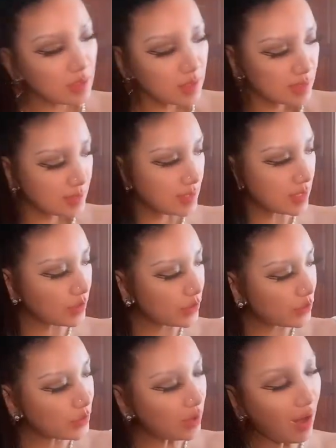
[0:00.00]

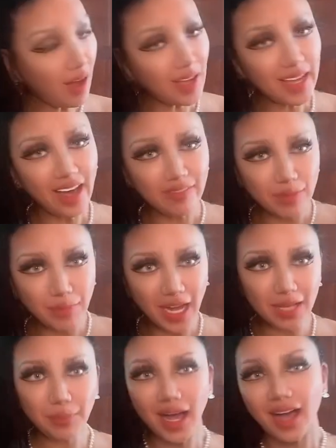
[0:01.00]
So I have a
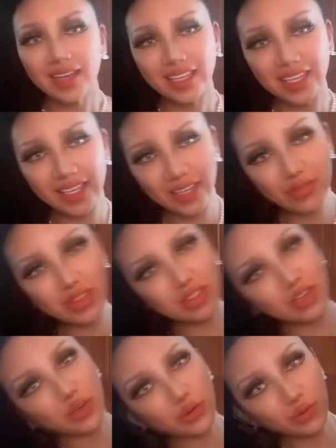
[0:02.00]
backpack,
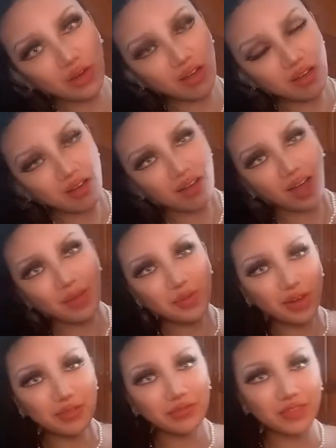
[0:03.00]
even though
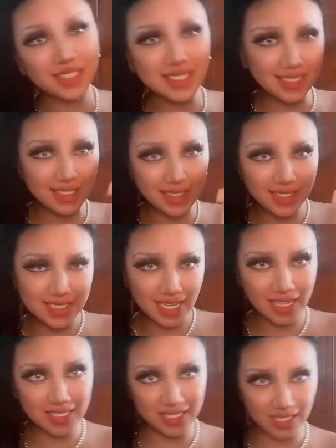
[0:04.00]
I'm not physically
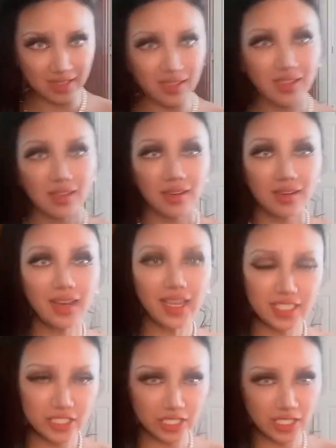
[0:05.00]
attending
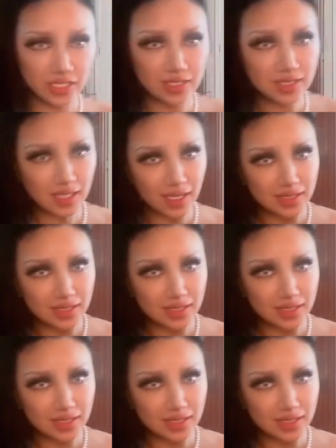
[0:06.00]
lectures.